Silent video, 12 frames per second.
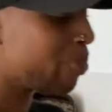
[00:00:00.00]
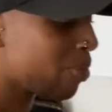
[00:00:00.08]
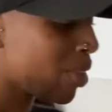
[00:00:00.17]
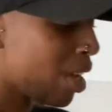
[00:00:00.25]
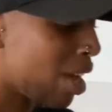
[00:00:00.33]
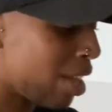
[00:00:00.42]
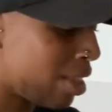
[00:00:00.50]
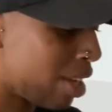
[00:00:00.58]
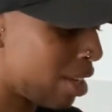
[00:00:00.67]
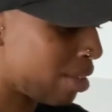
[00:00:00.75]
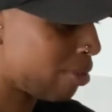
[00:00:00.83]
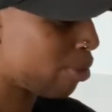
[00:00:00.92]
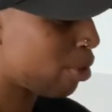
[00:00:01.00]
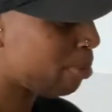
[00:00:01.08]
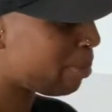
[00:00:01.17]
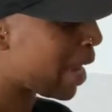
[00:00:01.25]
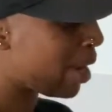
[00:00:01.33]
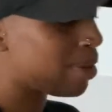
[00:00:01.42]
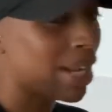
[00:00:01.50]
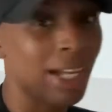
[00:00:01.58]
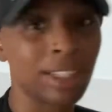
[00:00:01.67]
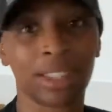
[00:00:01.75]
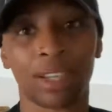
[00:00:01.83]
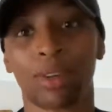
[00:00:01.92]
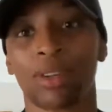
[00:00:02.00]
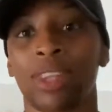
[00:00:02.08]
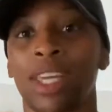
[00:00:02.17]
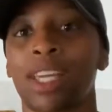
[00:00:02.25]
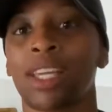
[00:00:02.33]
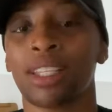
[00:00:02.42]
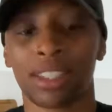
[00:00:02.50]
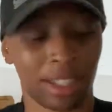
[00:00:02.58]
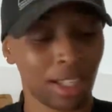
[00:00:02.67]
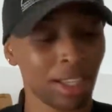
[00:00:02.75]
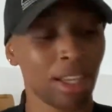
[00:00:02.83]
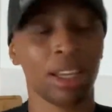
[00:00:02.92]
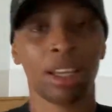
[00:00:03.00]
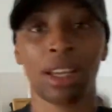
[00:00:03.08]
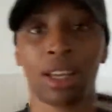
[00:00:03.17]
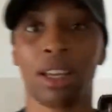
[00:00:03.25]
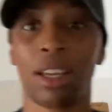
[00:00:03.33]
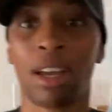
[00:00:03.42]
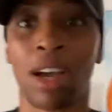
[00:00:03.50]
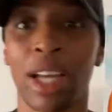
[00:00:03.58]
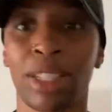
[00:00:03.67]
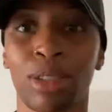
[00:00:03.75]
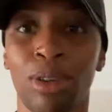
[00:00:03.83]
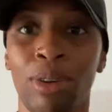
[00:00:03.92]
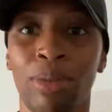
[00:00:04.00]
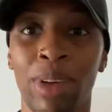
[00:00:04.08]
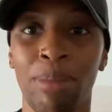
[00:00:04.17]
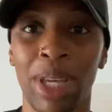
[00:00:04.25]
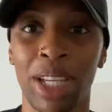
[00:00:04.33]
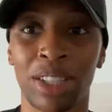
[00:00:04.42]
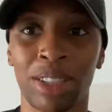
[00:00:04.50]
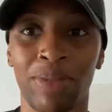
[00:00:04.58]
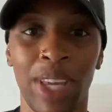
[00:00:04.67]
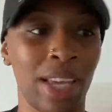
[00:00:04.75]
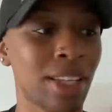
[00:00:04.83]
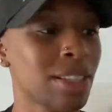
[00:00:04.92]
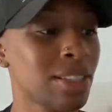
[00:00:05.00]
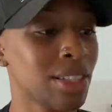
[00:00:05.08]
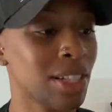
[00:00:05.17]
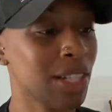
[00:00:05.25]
then from Farmland, I got these iced coffee mixed things.